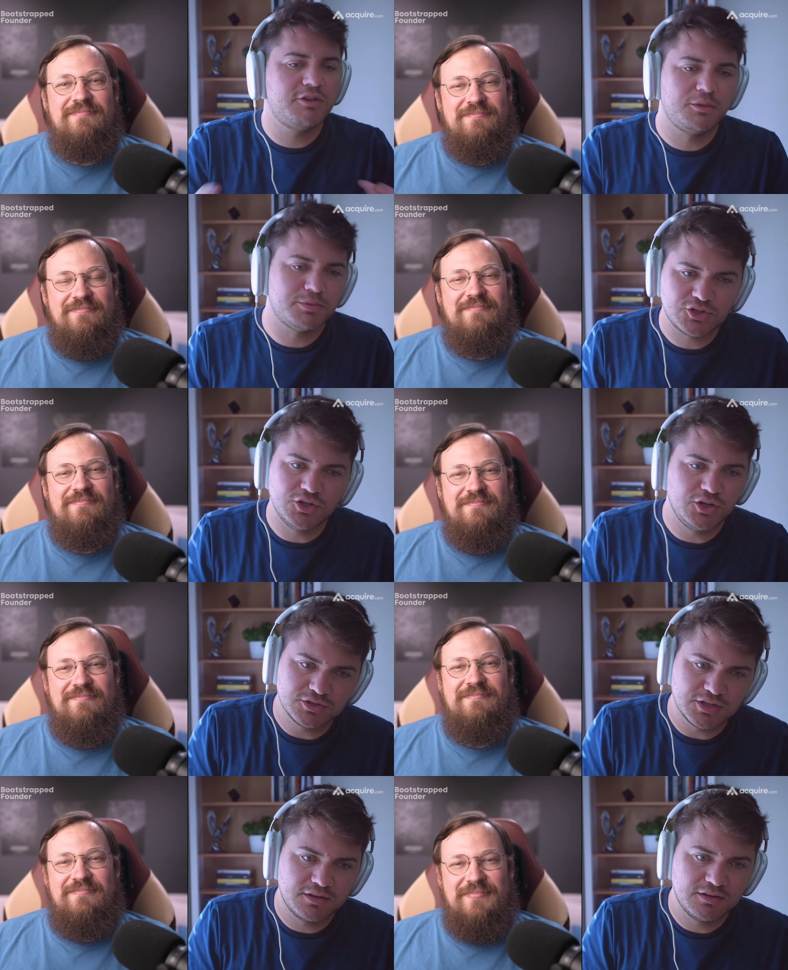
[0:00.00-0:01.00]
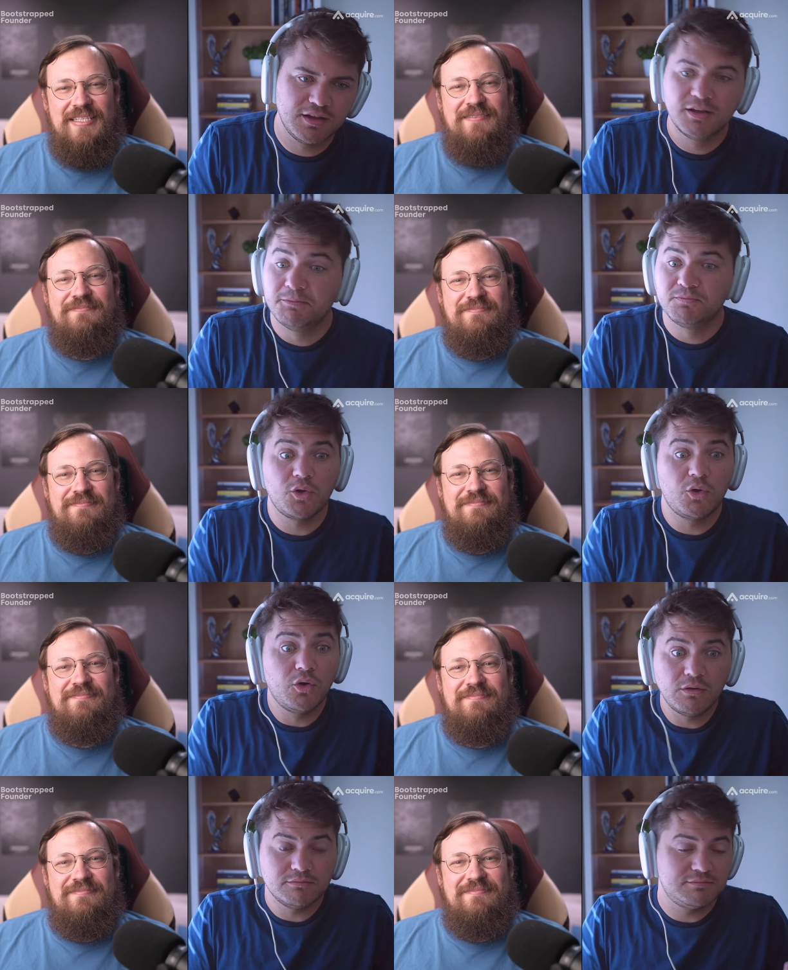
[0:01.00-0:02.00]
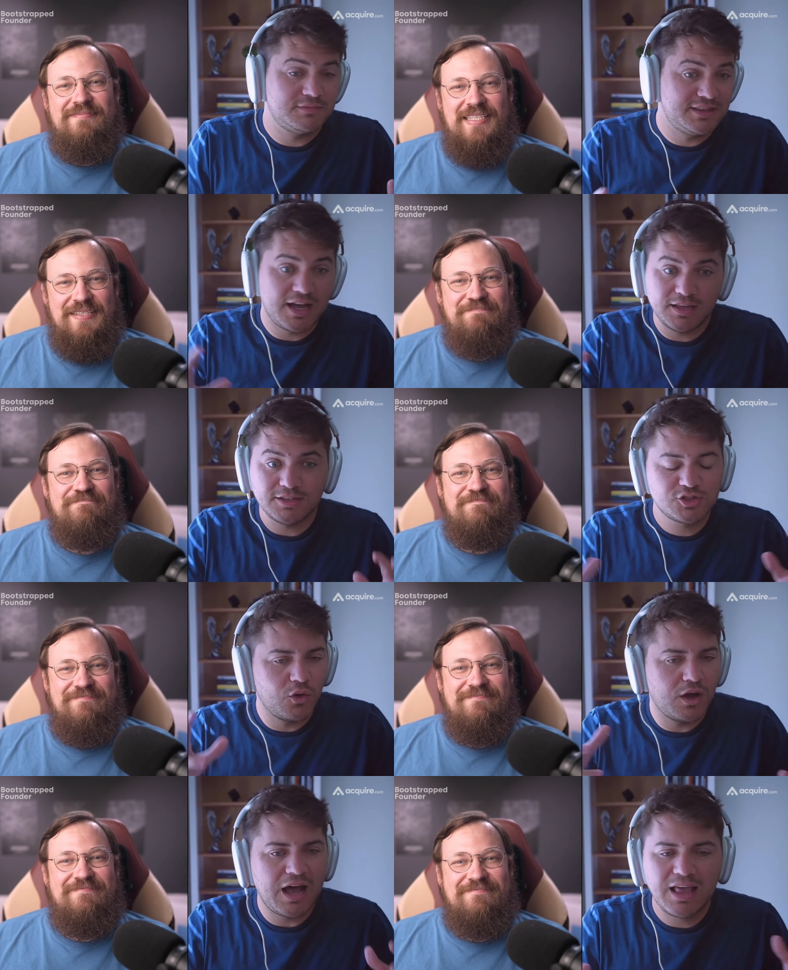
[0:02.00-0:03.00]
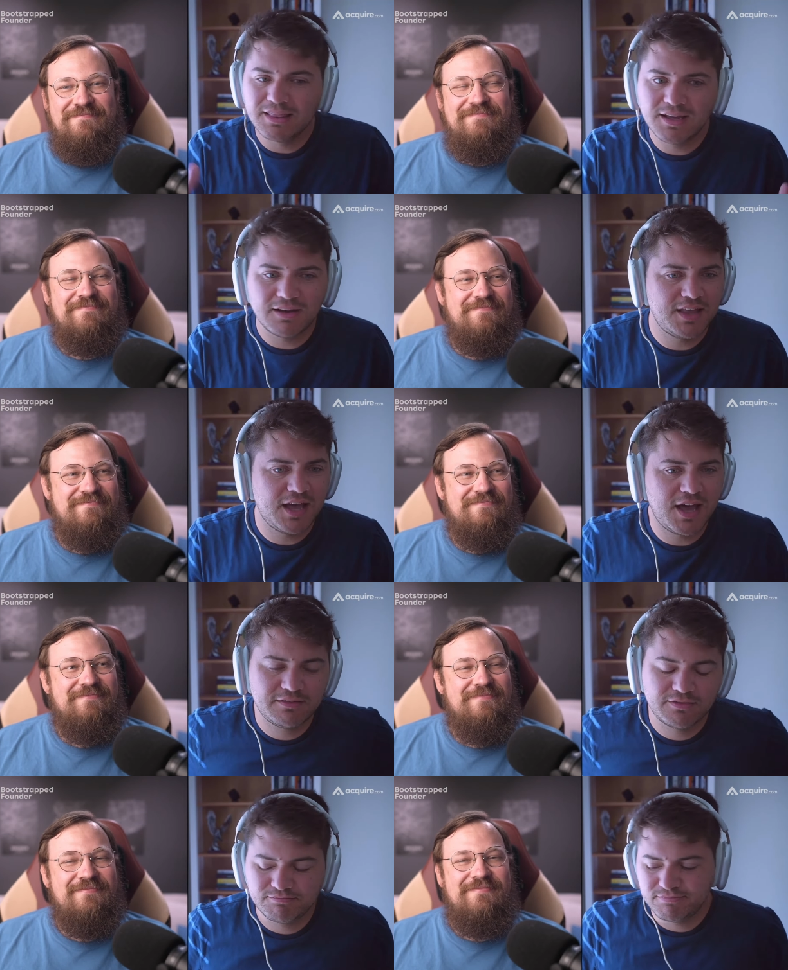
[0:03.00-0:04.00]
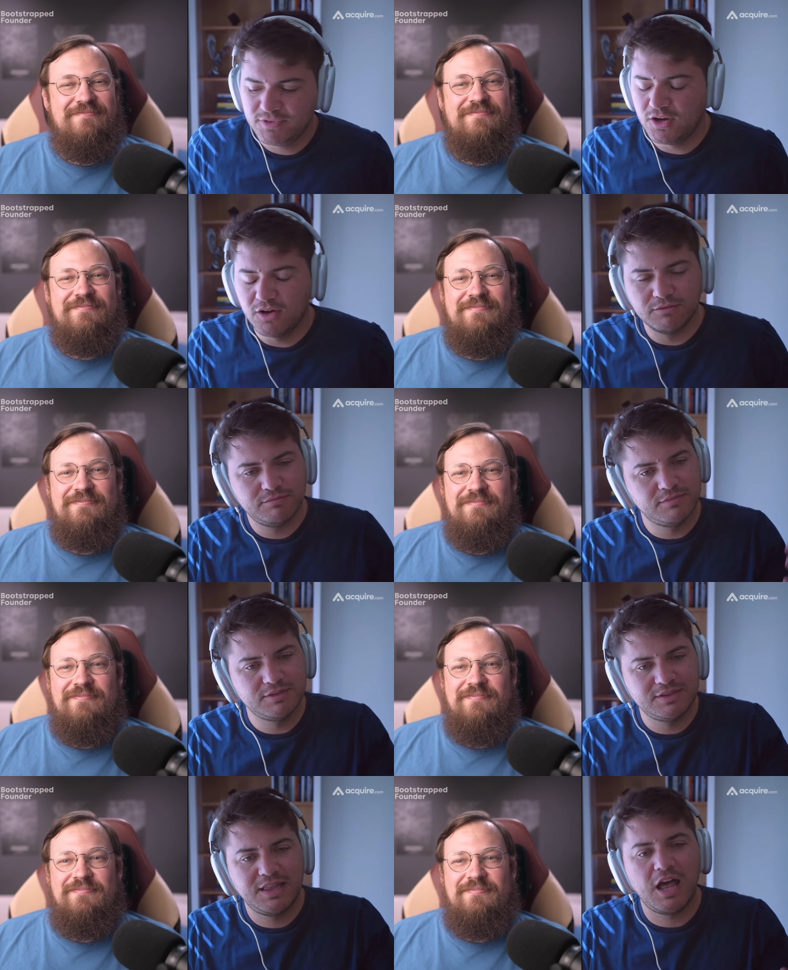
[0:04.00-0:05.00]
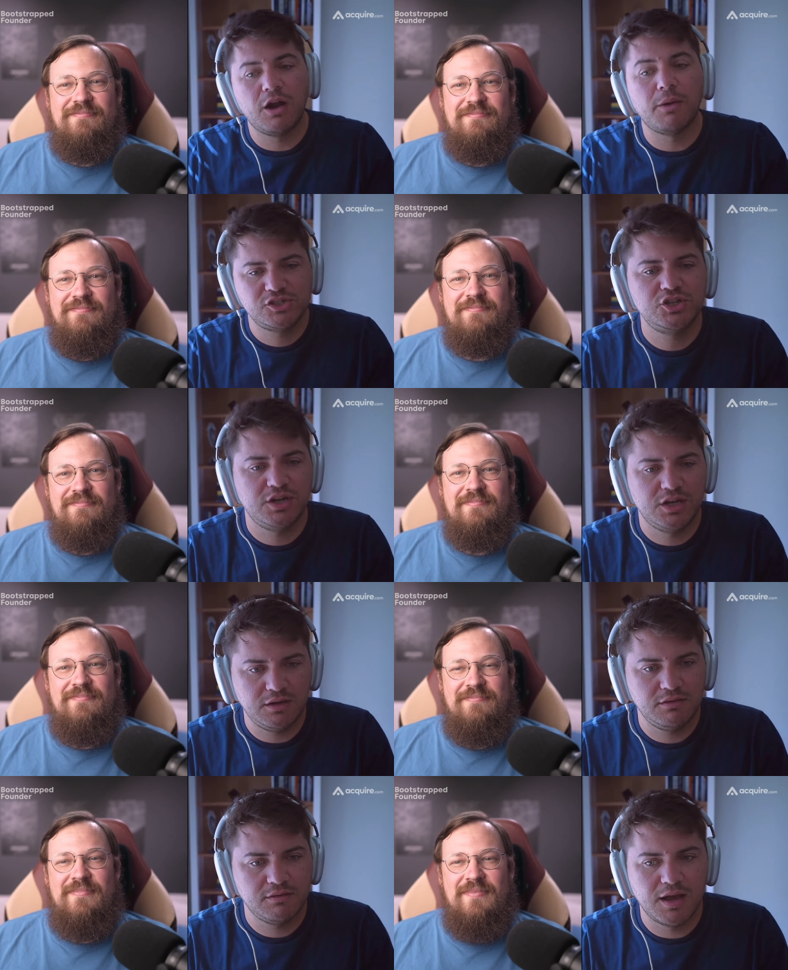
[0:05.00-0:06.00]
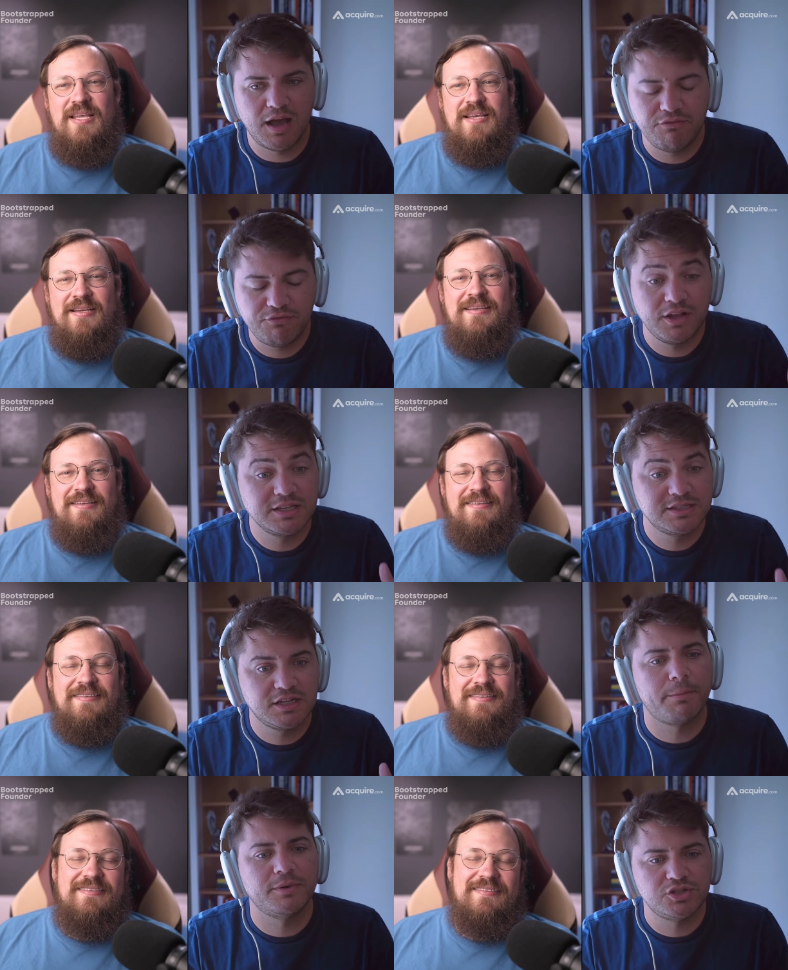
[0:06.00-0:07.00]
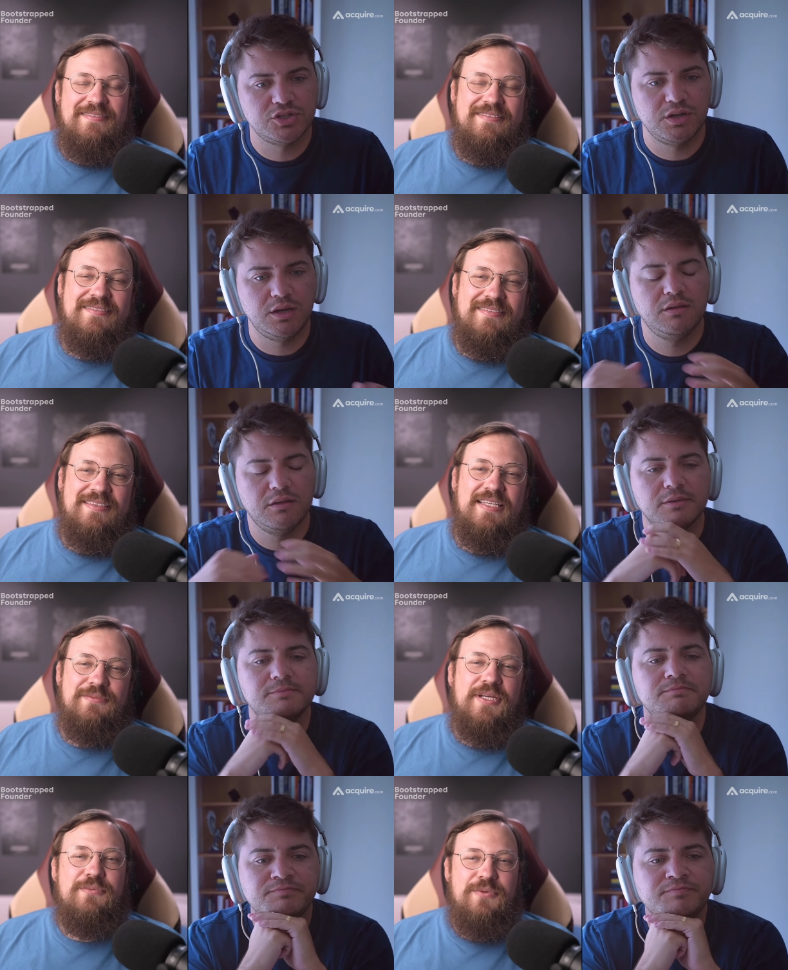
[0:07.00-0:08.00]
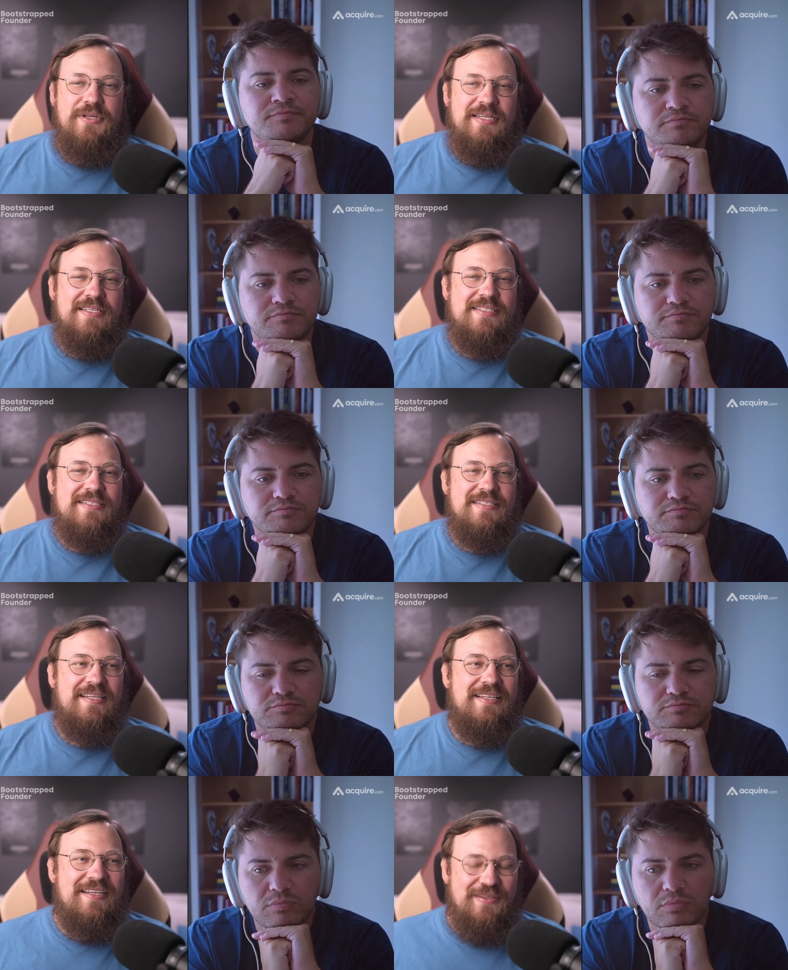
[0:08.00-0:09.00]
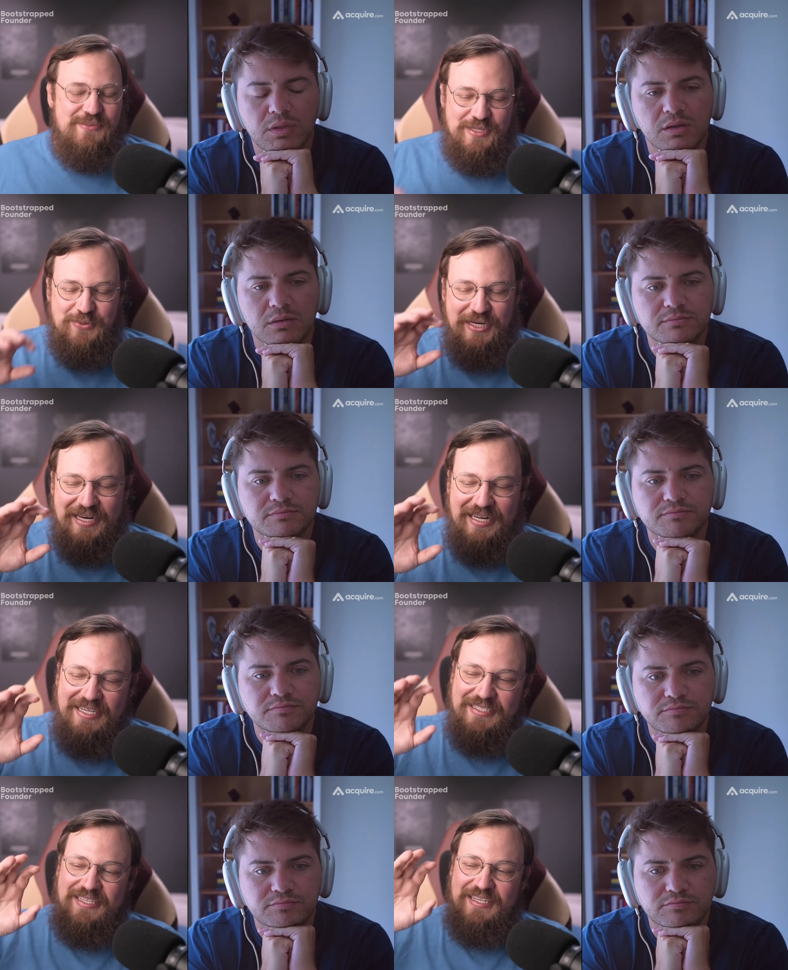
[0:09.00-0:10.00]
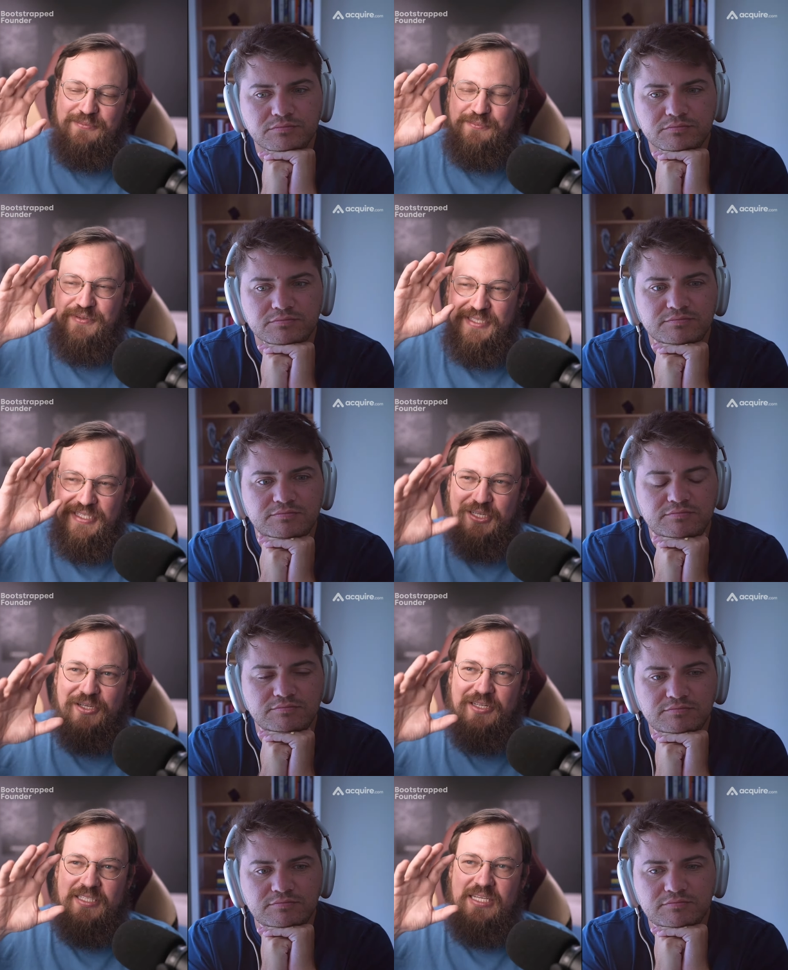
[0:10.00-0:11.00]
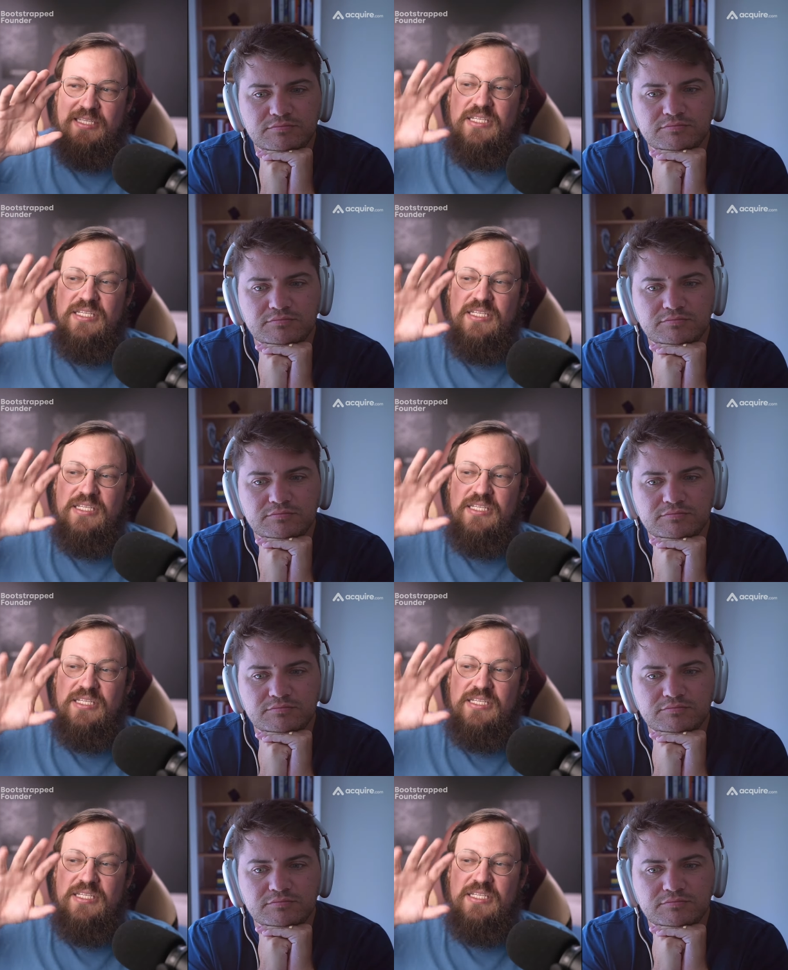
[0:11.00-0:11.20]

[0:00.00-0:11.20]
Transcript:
Speaker 1: should use it. Cool. so I love that you know that opportunity
Speaker 2: uh, i feel like it's an opportunity it, it really is. And I, what I like, like particularly, there's